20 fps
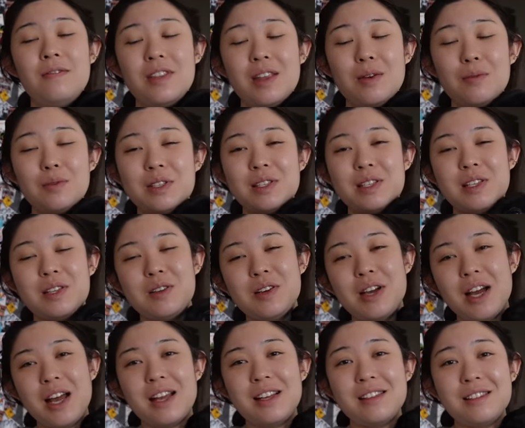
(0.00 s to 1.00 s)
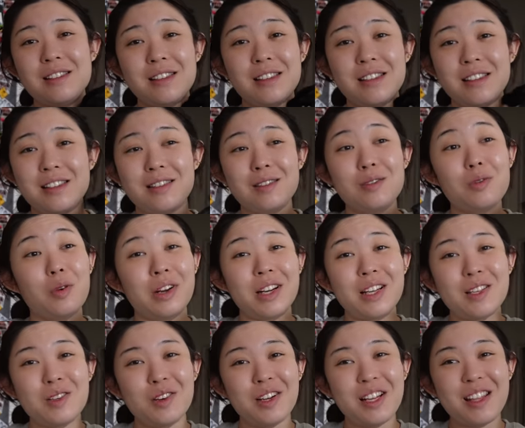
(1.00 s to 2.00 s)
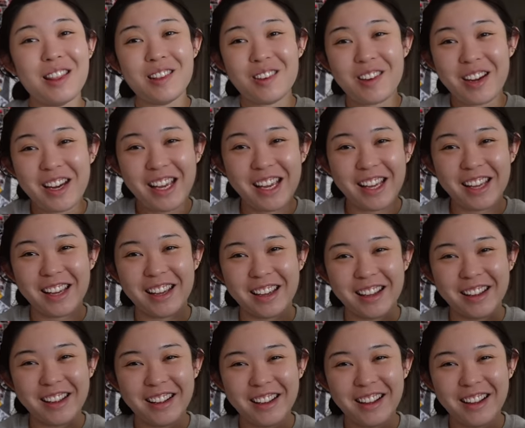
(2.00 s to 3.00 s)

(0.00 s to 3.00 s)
and we see you guys in 2023.